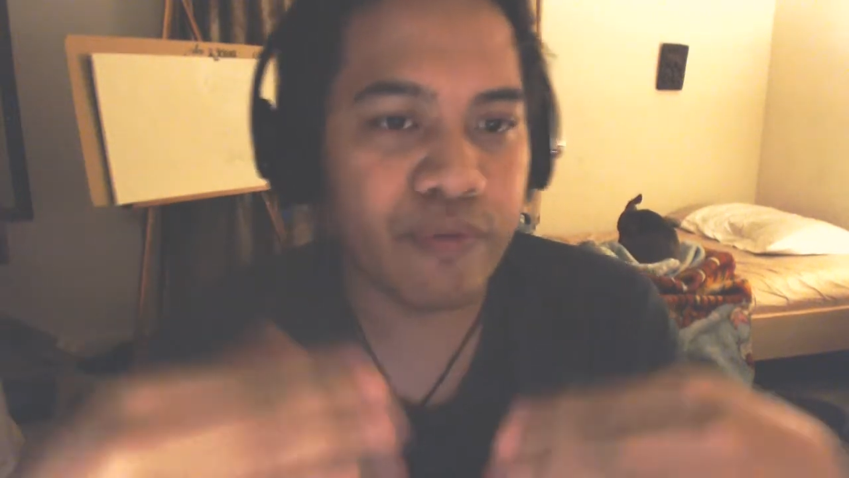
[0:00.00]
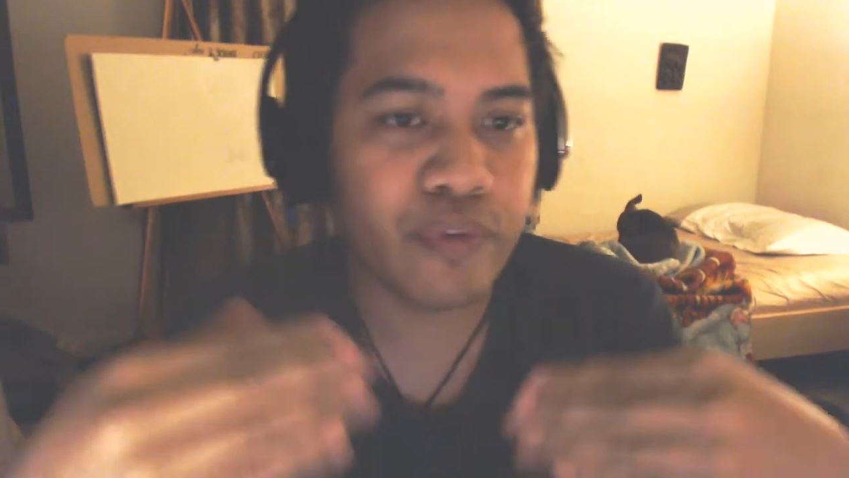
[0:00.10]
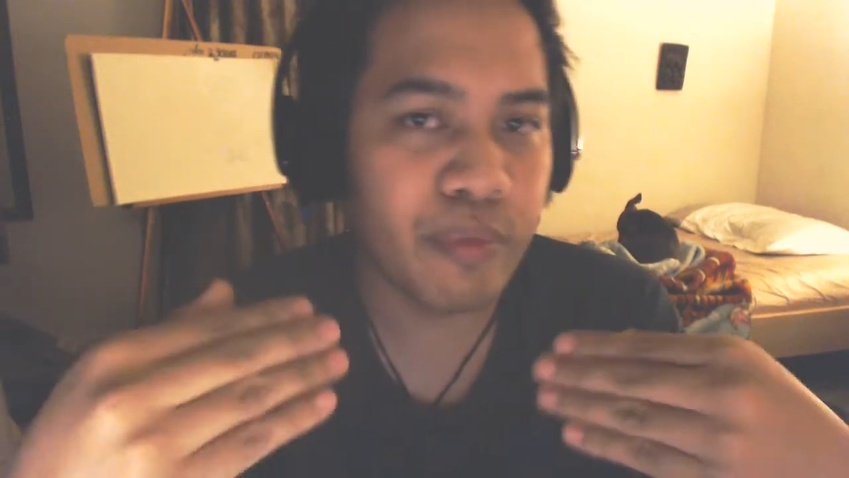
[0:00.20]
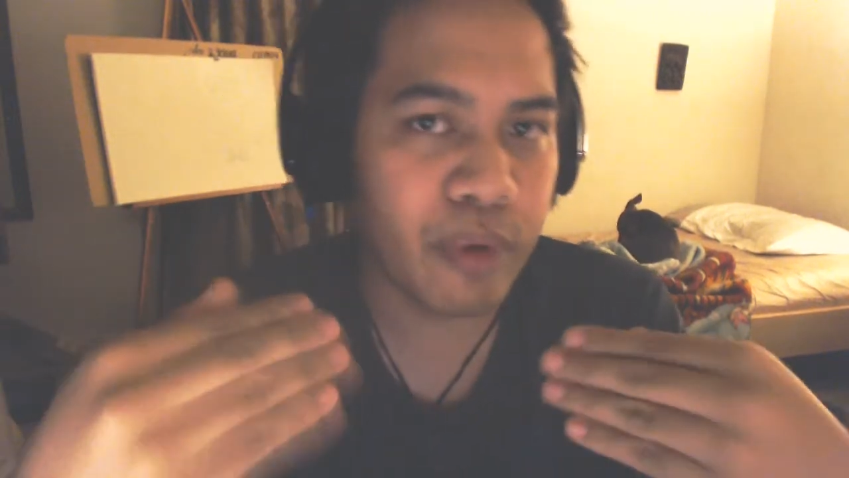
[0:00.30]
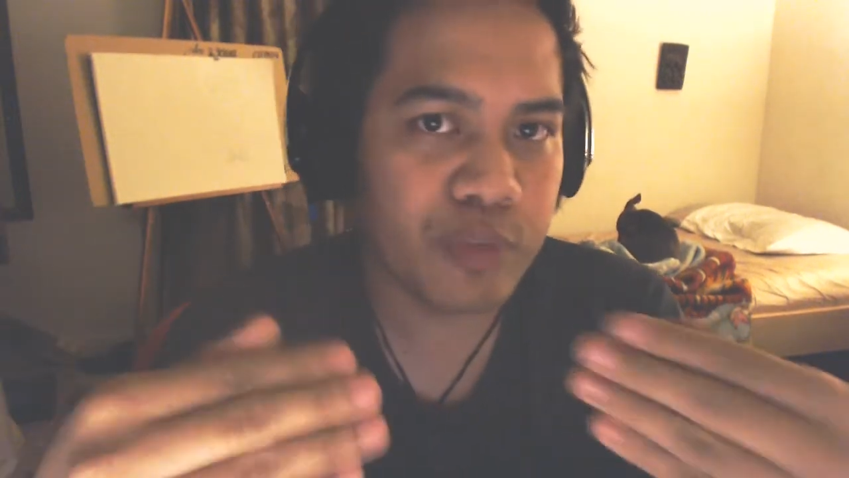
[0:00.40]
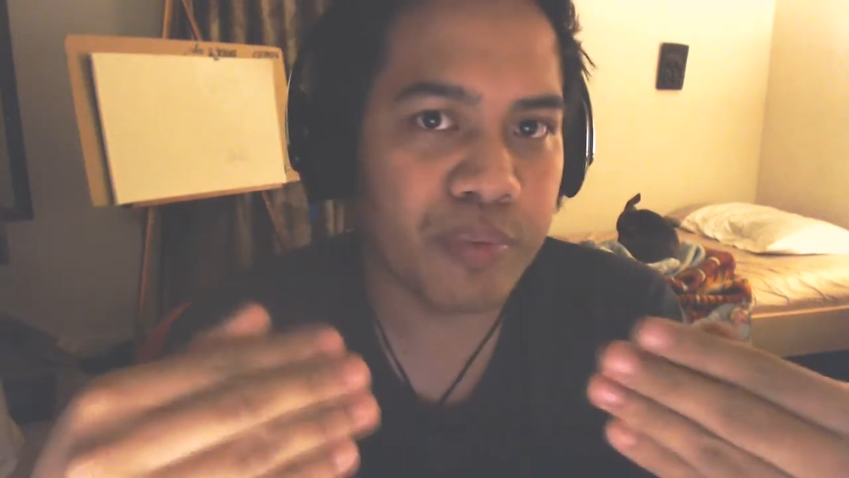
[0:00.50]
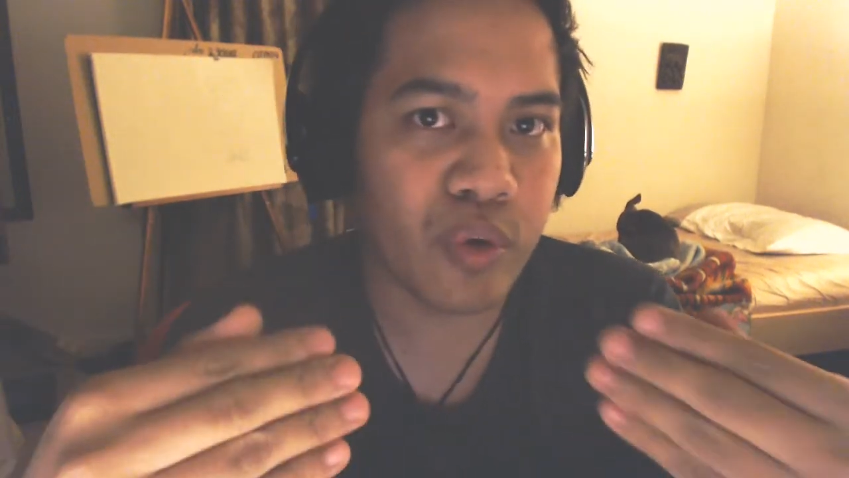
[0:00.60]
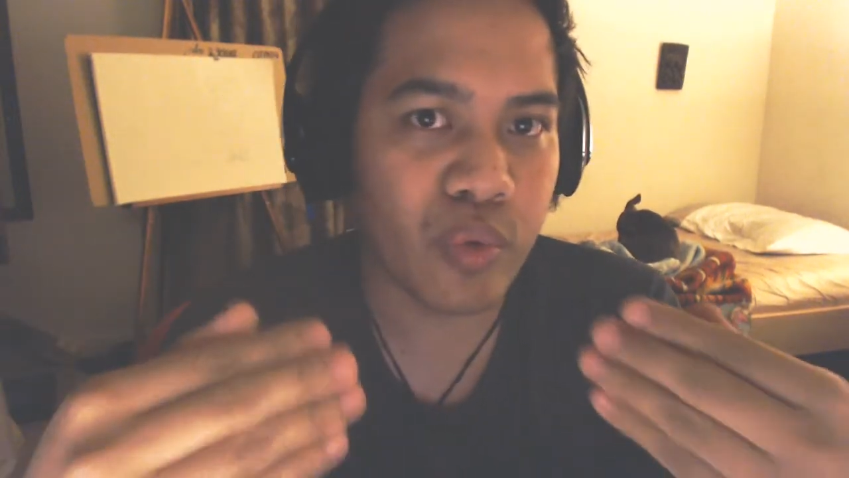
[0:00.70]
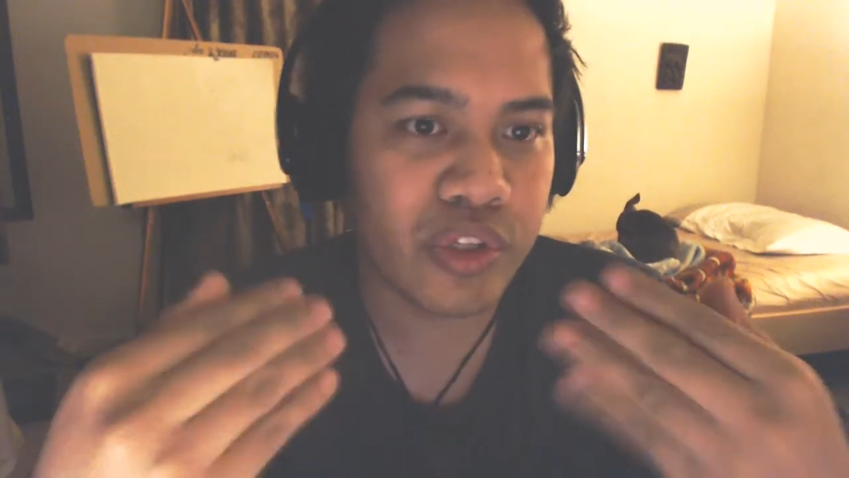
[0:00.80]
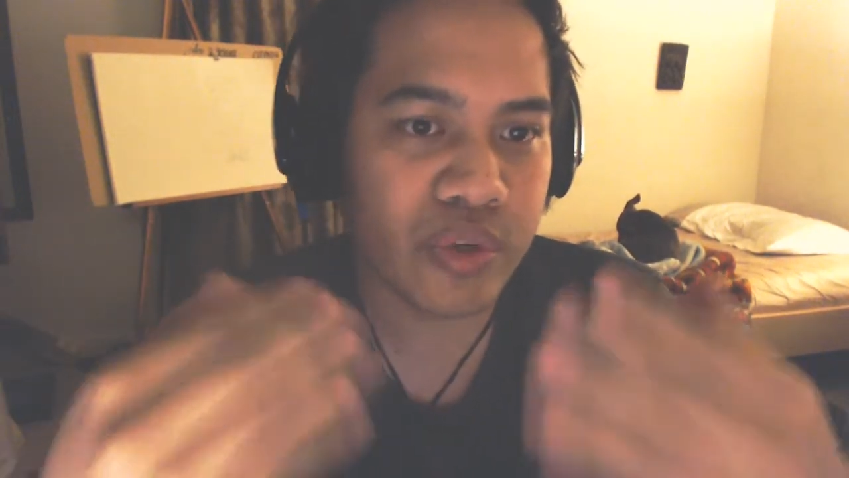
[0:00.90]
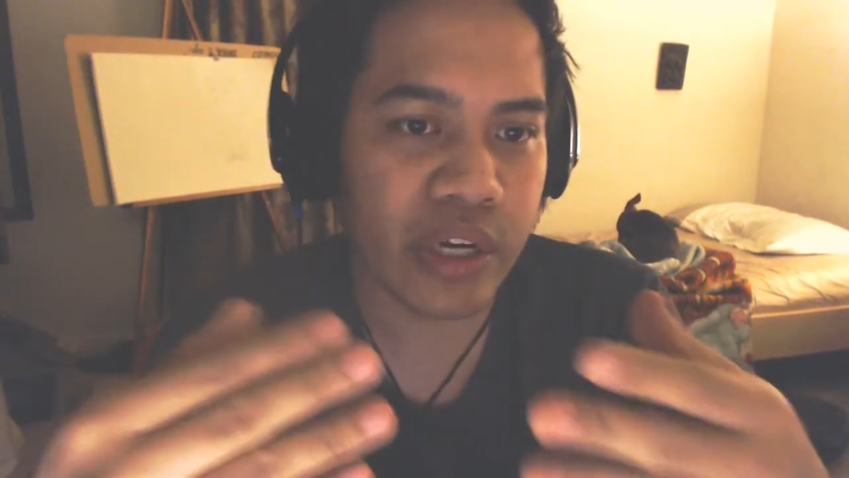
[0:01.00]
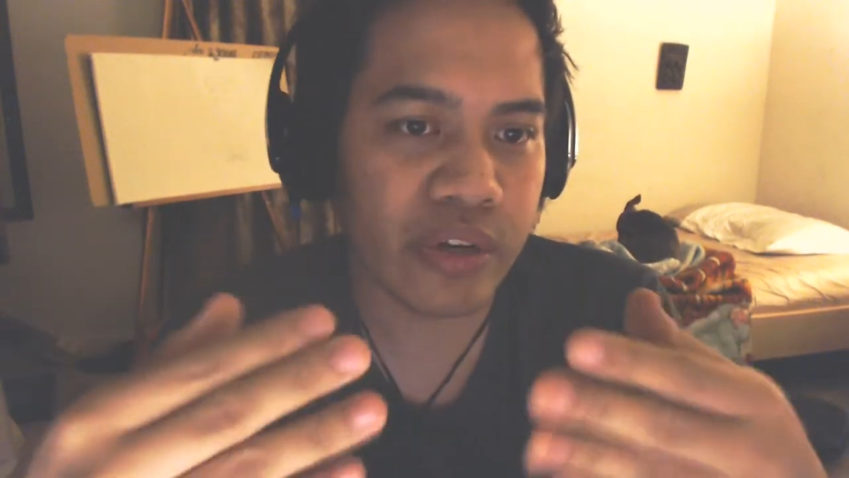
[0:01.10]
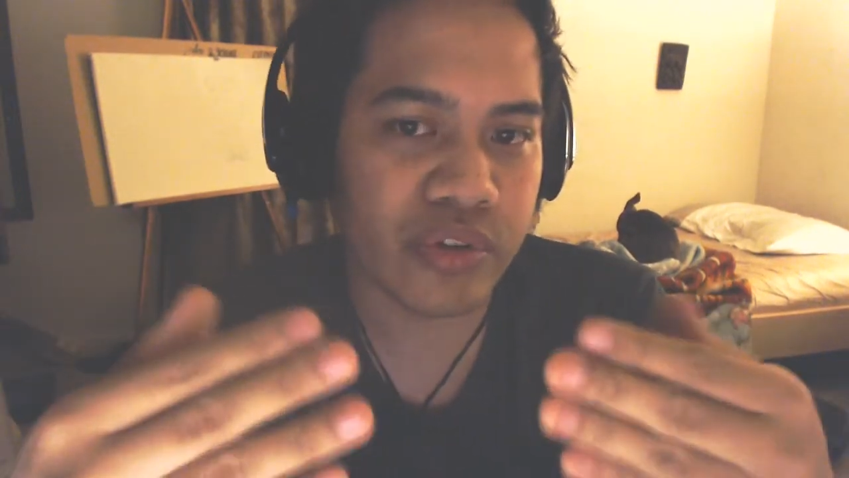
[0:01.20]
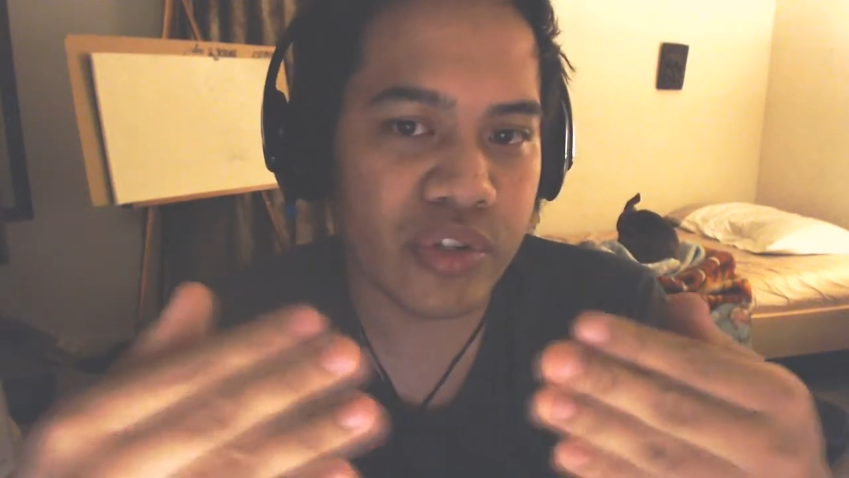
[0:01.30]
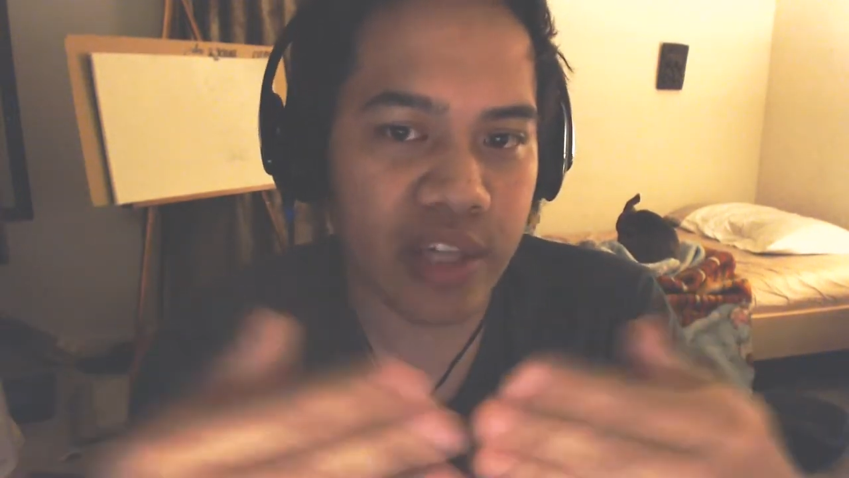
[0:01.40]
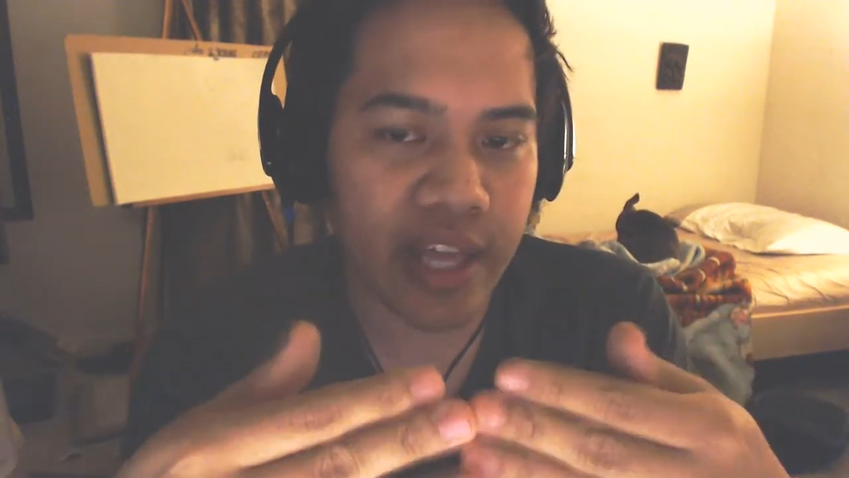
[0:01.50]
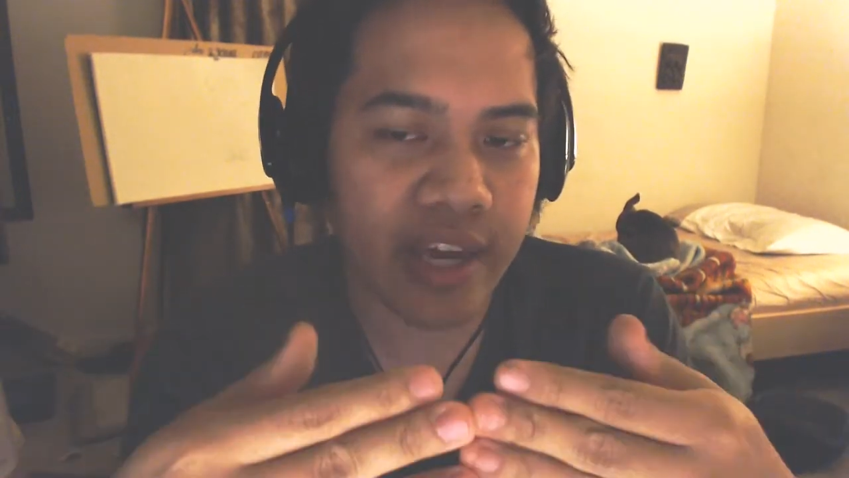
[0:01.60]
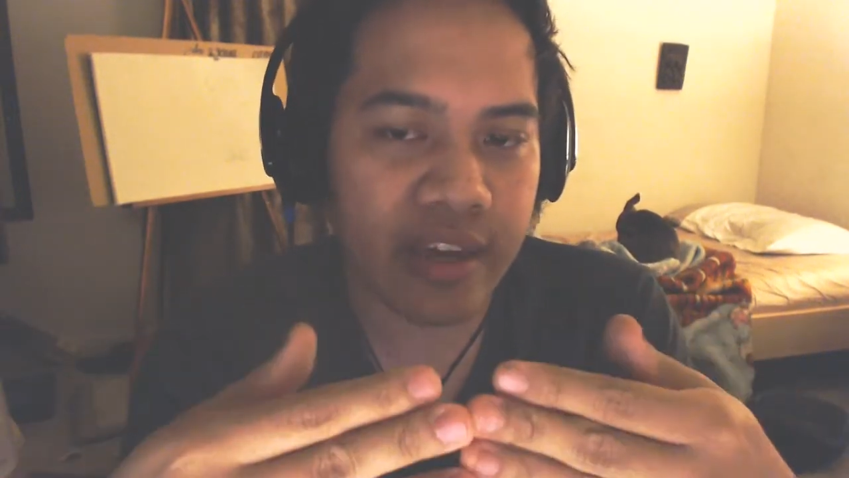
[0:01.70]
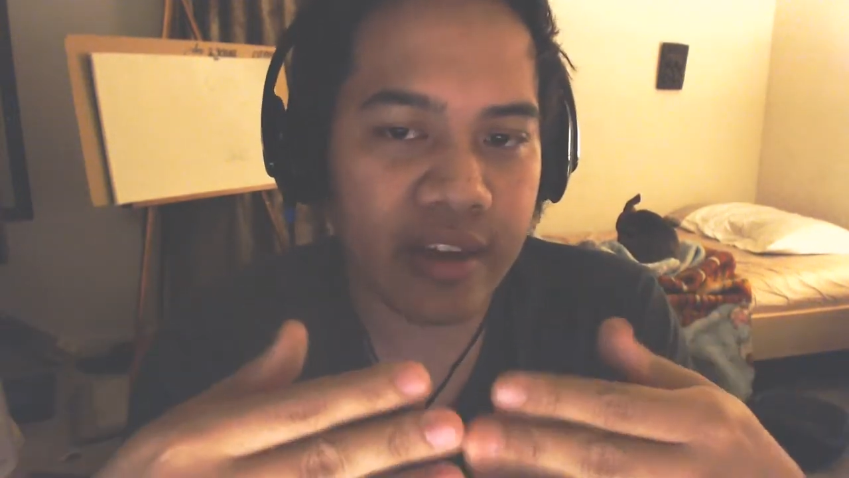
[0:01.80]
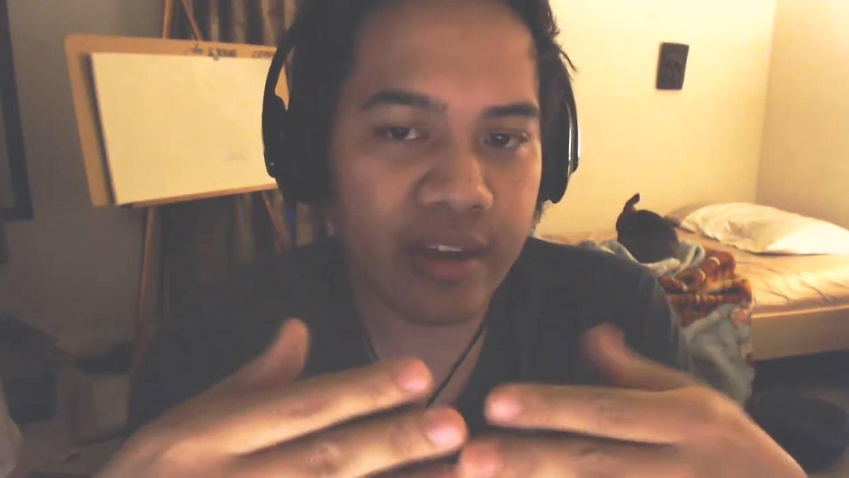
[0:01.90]
For the most part, when two characters
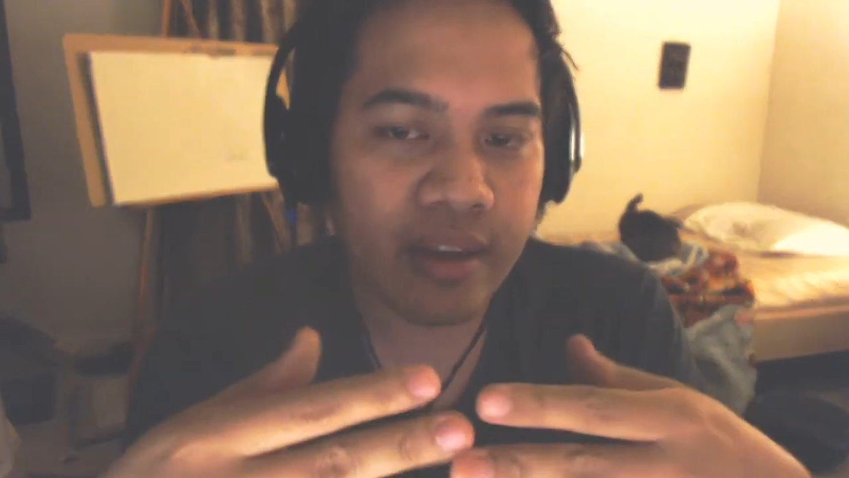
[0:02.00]
clank,